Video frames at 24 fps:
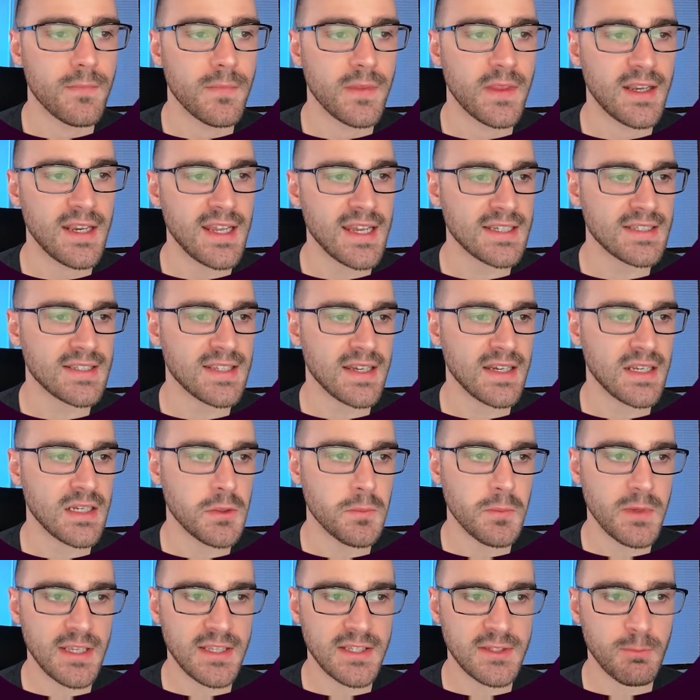The next
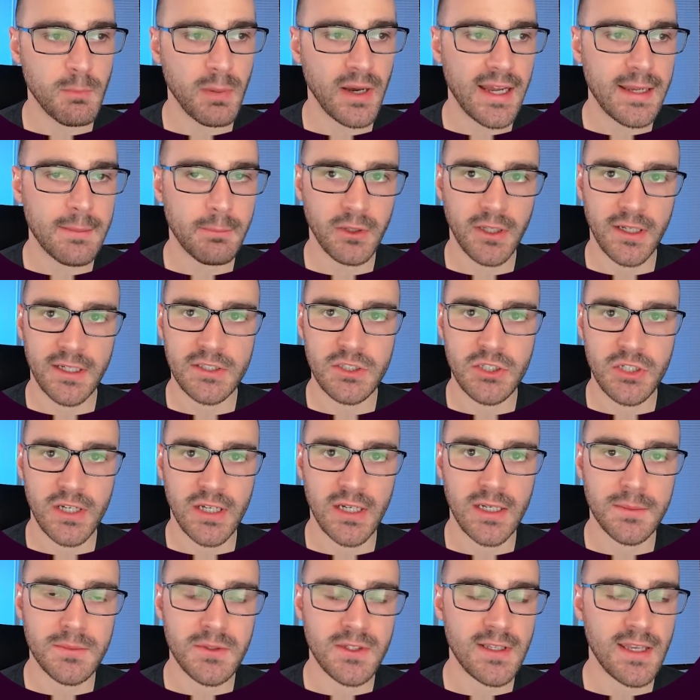item is pipeline
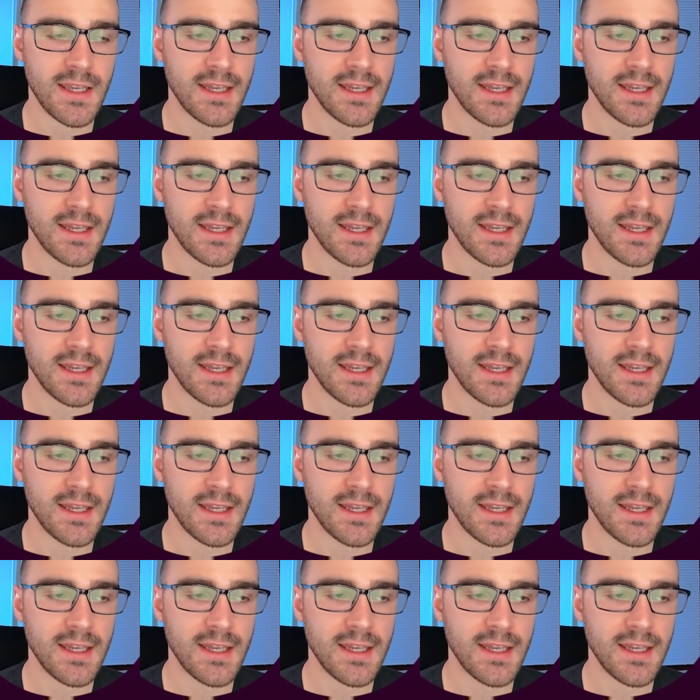jobs,